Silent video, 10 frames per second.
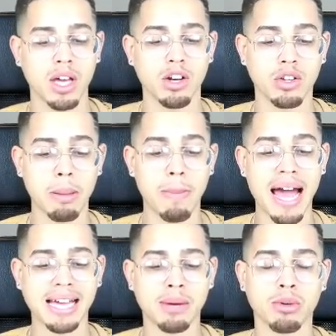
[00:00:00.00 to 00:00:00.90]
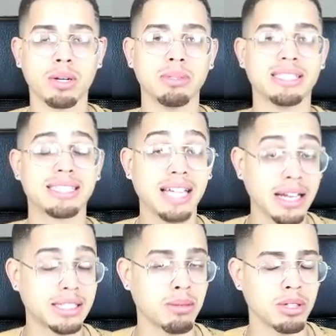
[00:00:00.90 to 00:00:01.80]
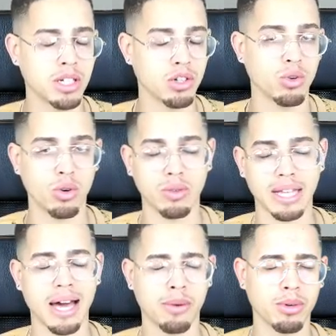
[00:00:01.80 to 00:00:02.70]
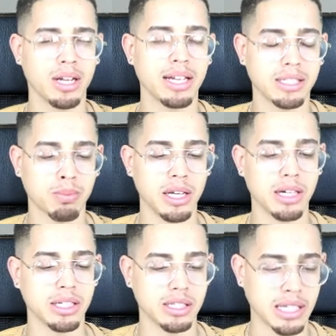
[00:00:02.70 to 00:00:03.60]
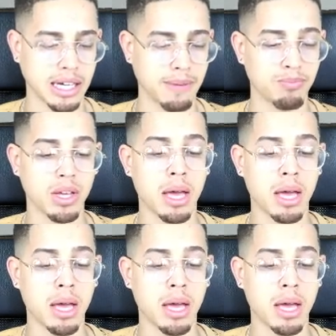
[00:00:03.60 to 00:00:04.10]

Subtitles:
And on the back end, I'm going to be selling something congruent with that. I'm going to explain in a second.